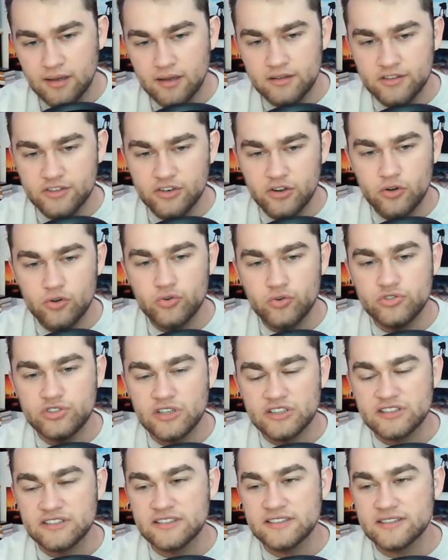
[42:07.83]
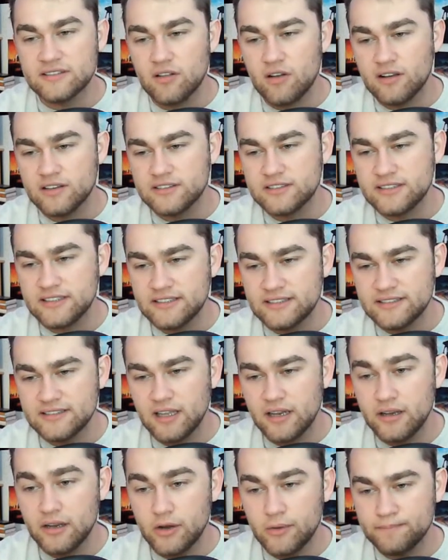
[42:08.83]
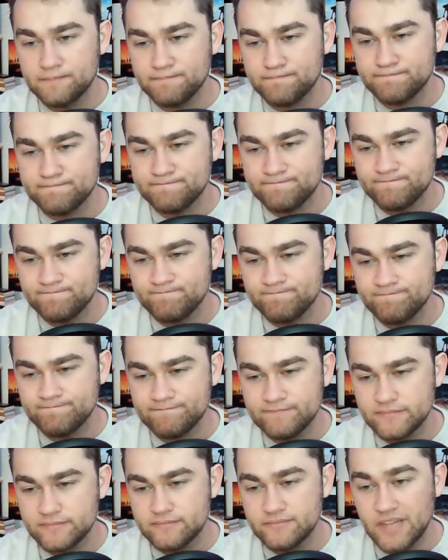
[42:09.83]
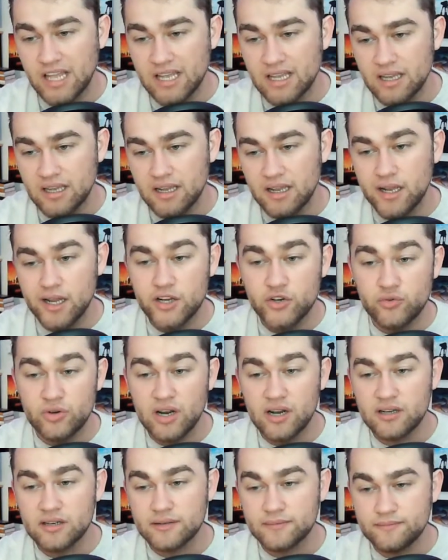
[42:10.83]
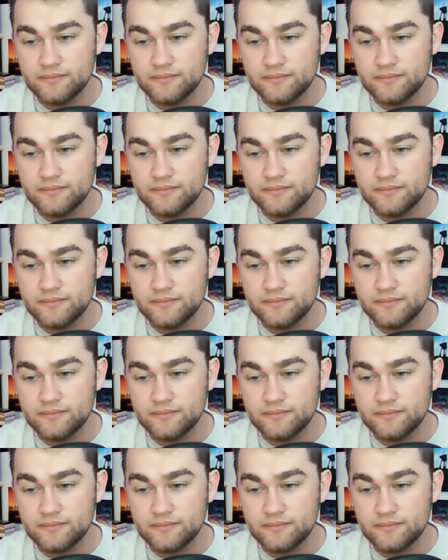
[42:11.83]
Do you know who Justin is Lost is? No. I do not.